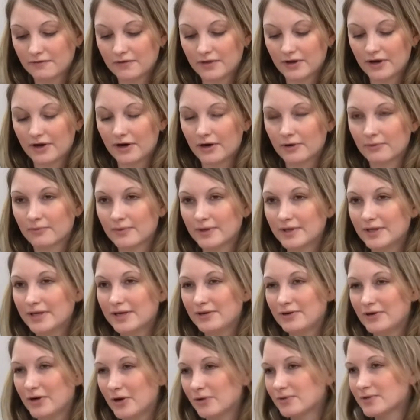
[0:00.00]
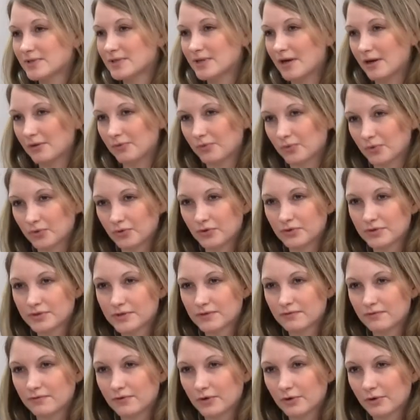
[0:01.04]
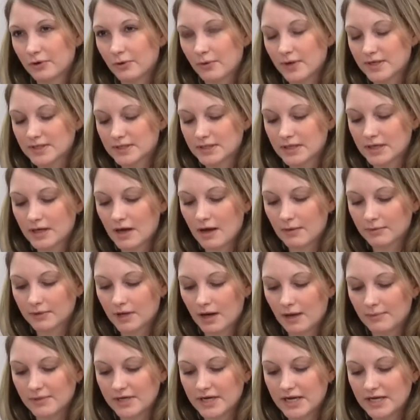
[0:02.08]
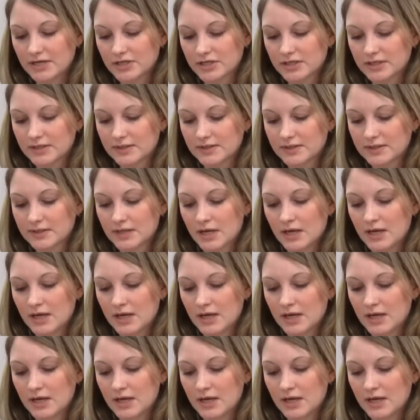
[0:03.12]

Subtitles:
there are really no set rules for requesting accommodations.